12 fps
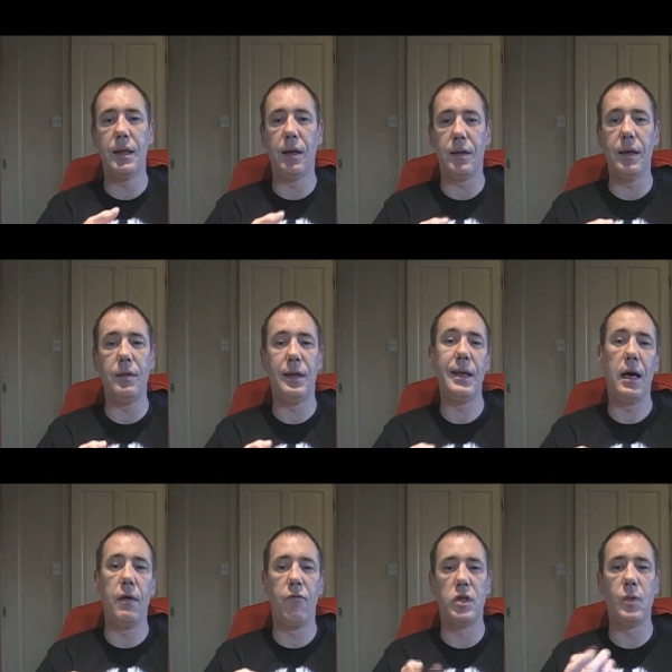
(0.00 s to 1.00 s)
they, they, they're
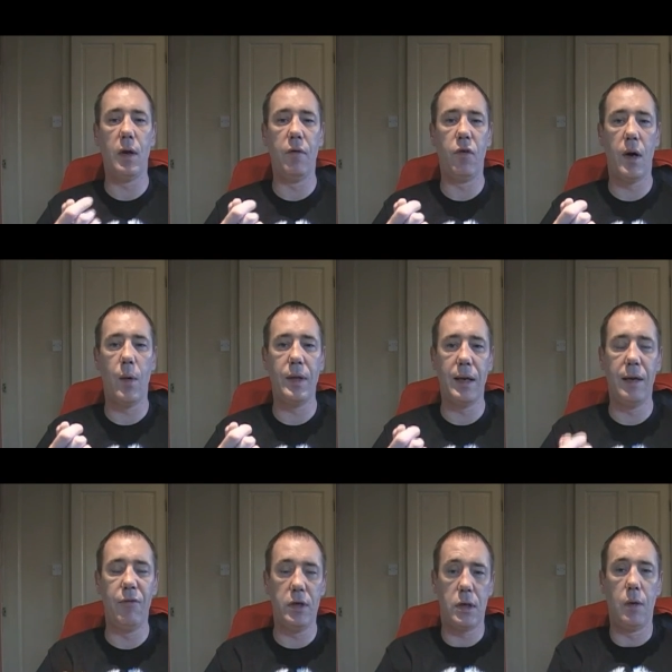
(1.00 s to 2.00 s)
down for a twenty-four hour
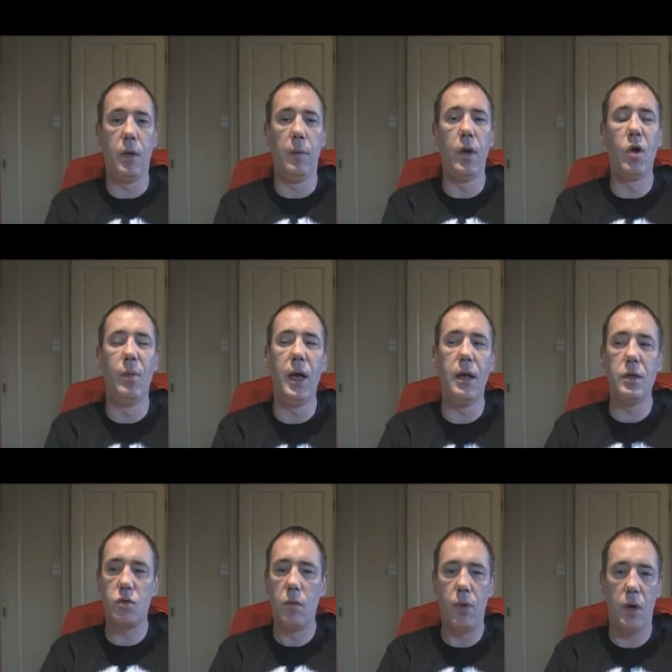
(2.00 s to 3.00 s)
delivery, so they will be coming in
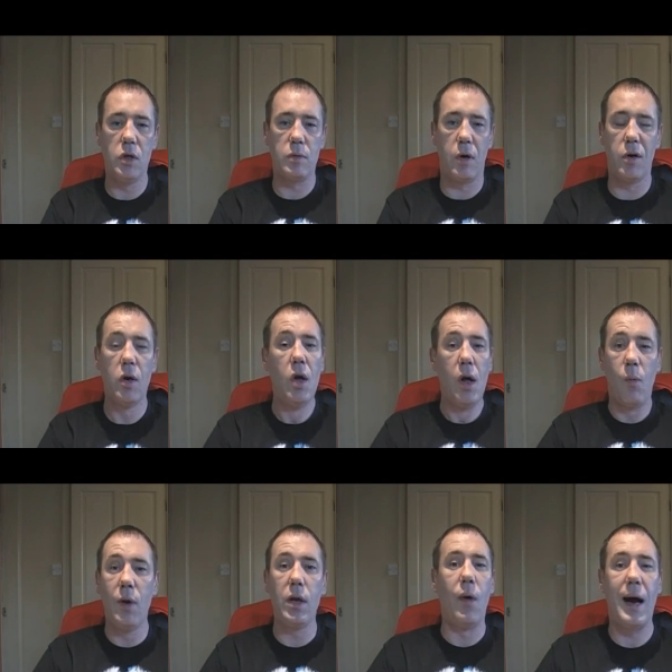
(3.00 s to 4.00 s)
at some point tomorrow.
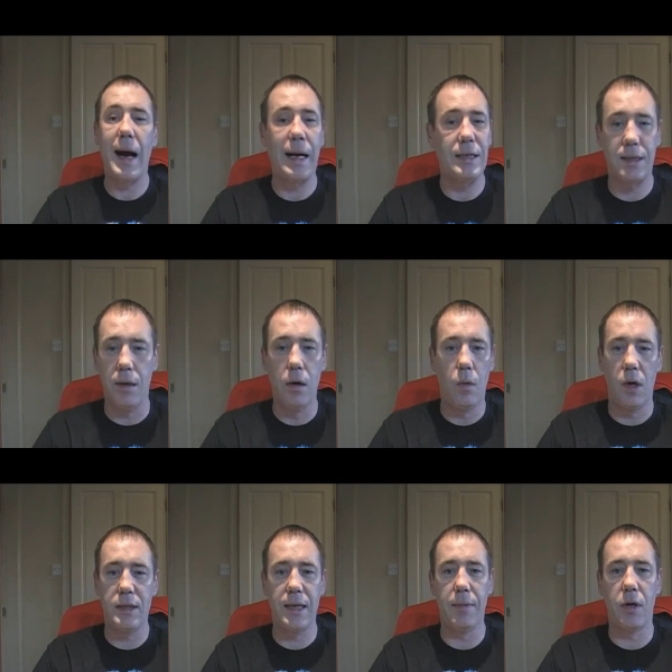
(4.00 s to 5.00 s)
We don't actually know
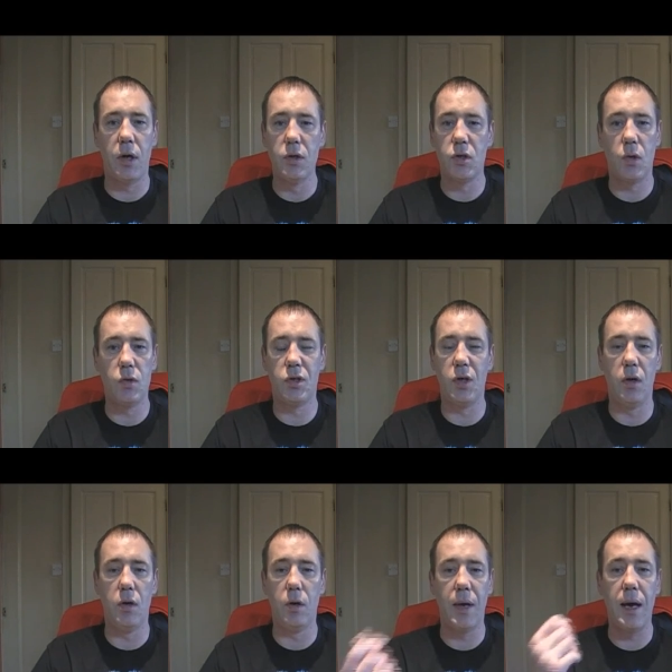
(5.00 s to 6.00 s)
what time the console's
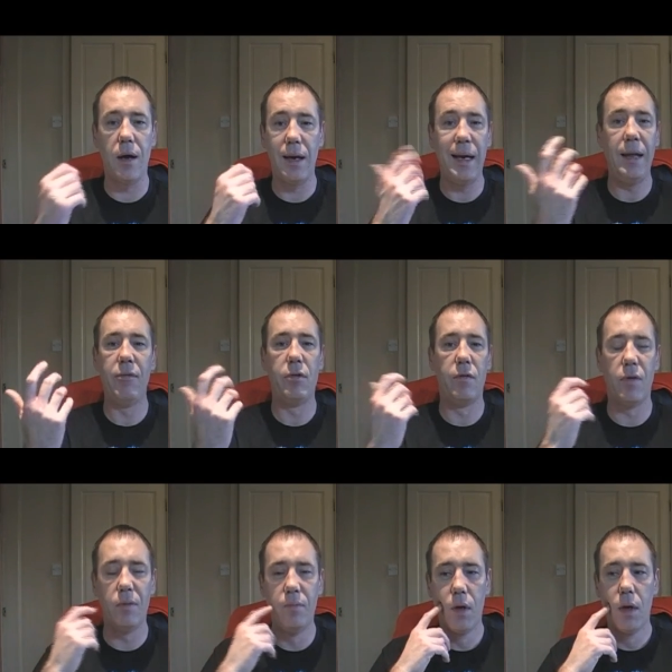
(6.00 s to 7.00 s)
turning up yet, either of
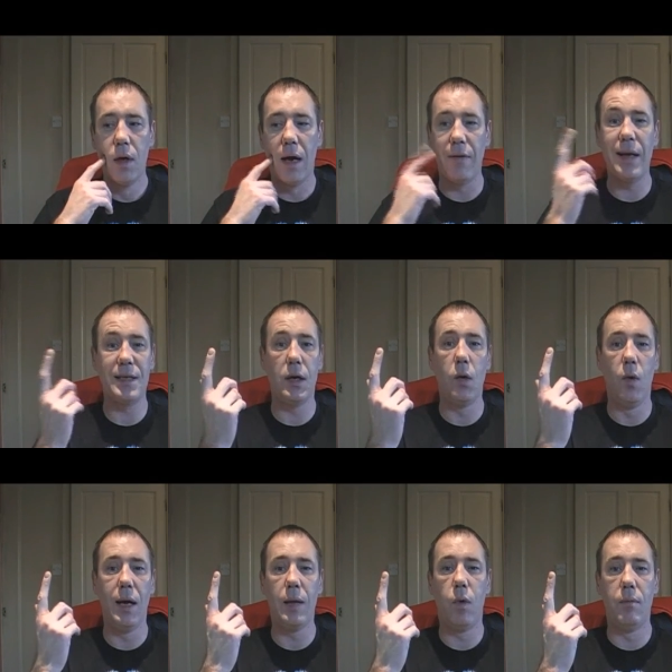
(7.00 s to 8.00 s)
them. I've actually
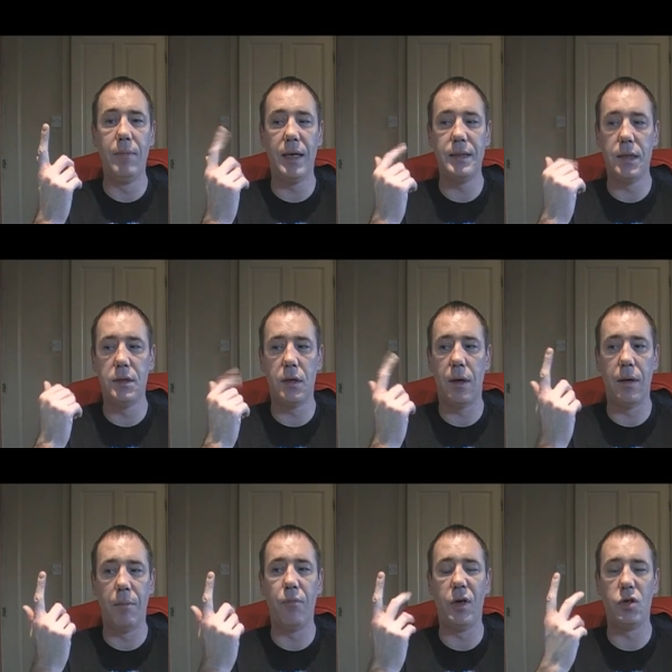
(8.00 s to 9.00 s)
only had one message.
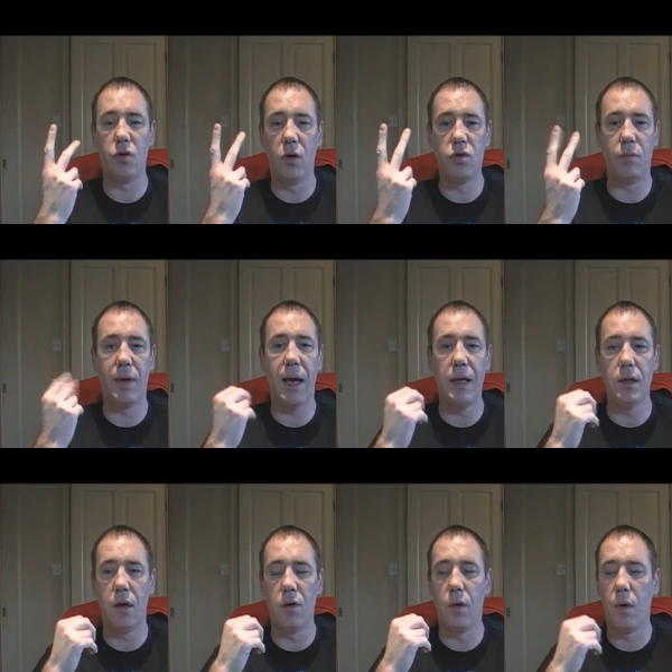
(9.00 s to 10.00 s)
I'm pretty sure I should be getting
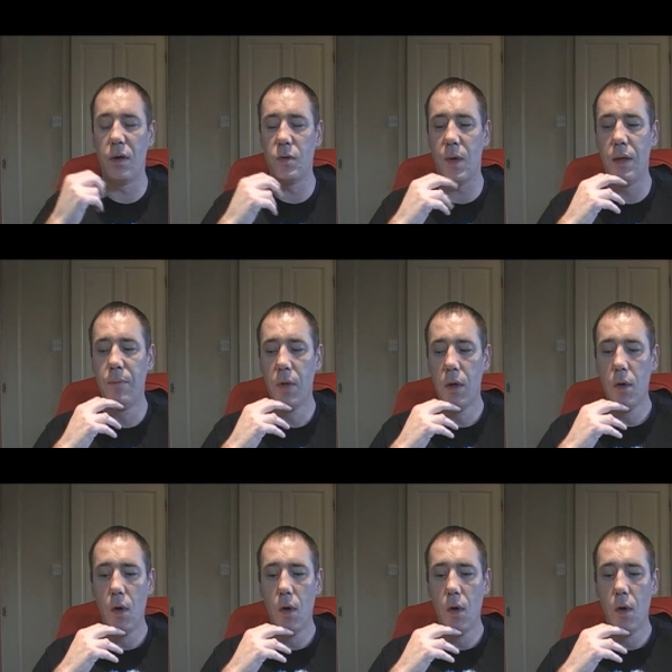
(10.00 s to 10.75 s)
another one as well.